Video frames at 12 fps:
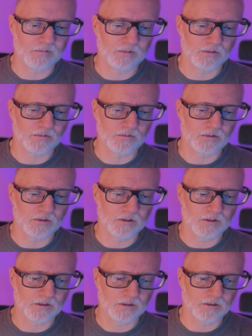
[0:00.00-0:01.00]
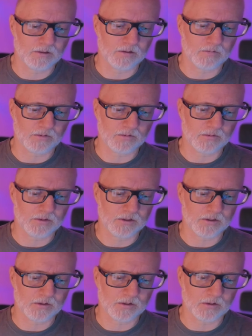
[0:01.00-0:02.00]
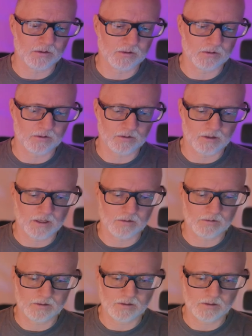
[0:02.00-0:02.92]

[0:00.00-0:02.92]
before before you go to the ground.